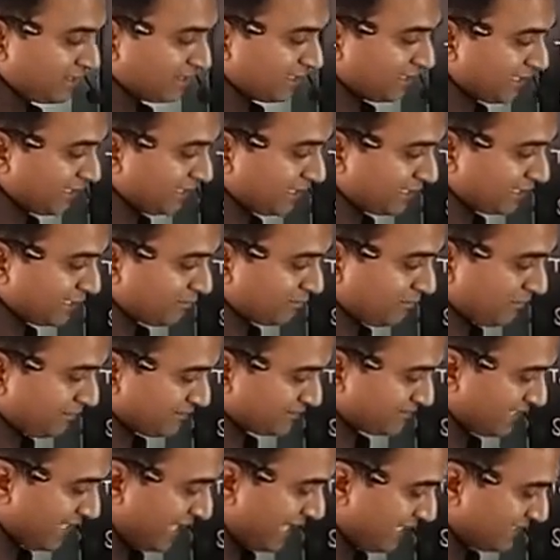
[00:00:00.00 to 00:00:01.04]
It remains
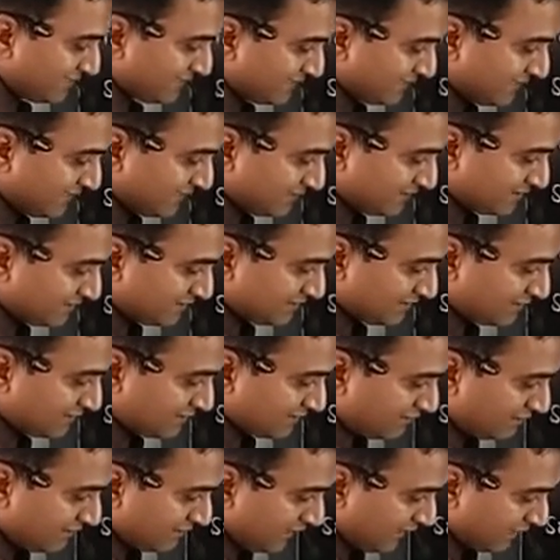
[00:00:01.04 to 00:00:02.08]
as it is,
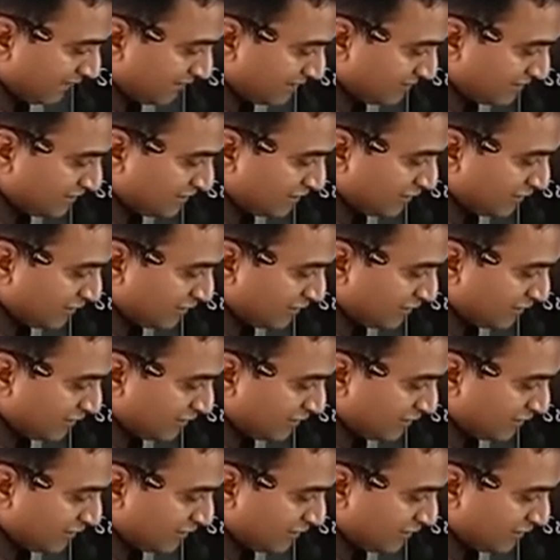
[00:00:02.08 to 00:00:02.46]
that is